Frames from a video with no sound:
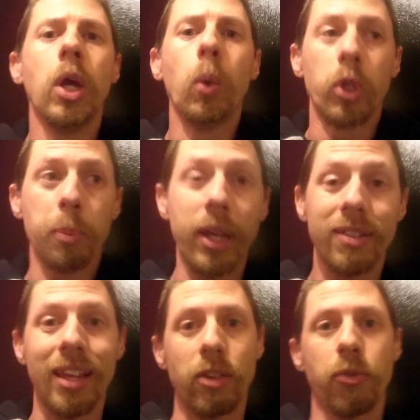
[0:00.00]
which makes
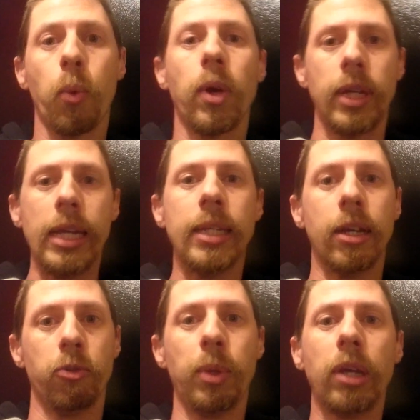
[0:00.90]
sense for what he
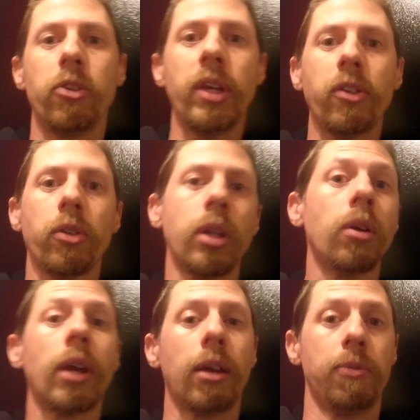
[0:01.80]
does because he's on the
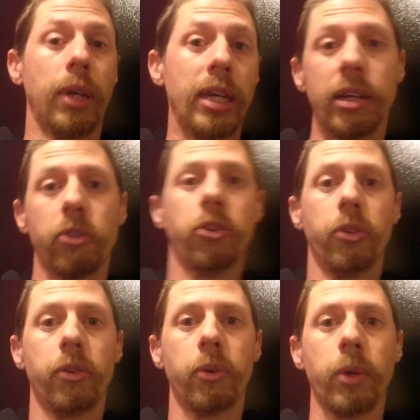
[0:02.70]
lookout for kicks.
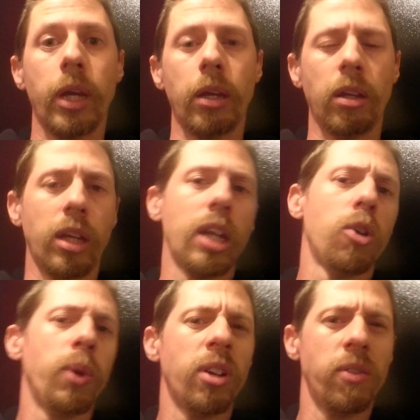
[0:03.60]
Okay, in
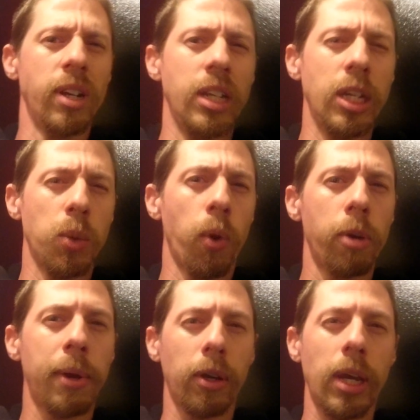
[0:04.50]
Kendo we don't really need to worry
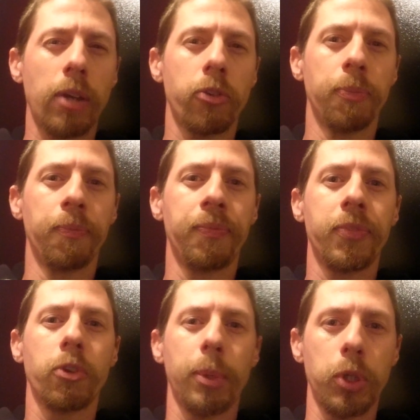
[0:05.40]
about kicks
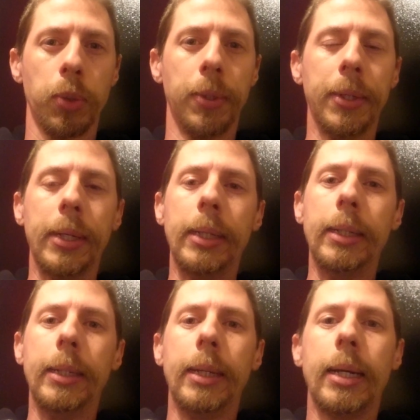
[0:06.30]
so much.
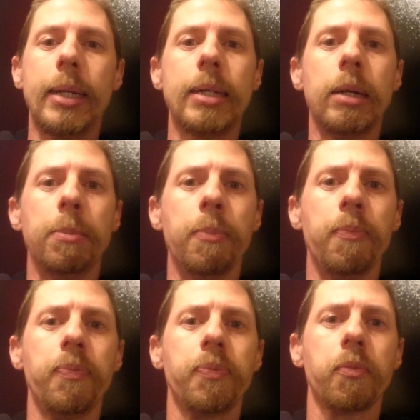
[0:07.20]

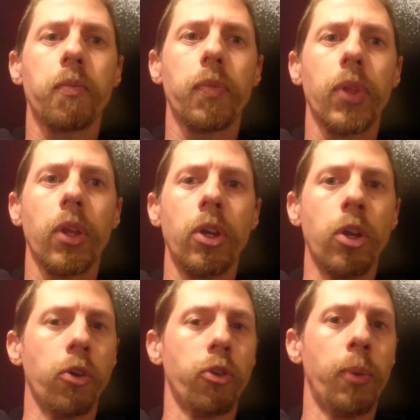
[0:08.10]

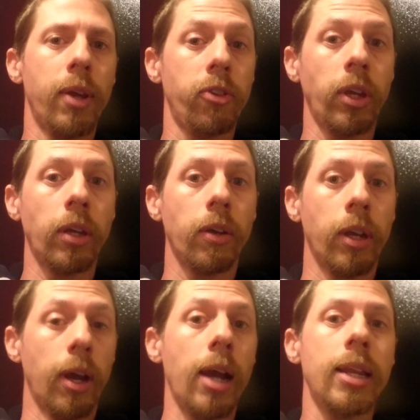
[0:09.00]
So resting
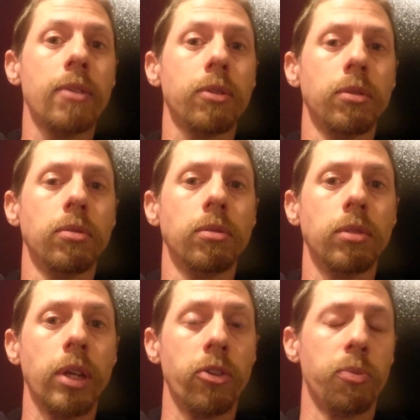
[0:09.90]
at eye level
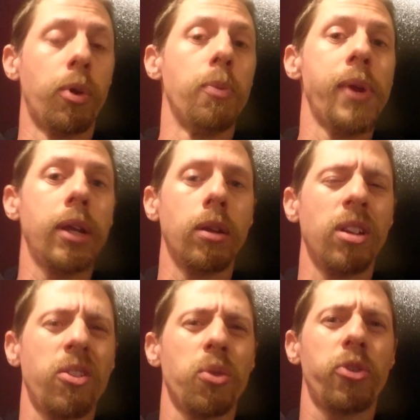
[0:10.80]
is appropriate, and
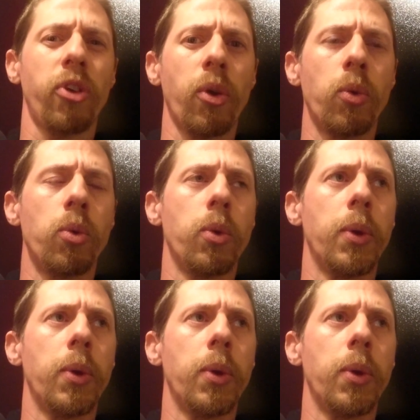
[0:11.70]
it's also,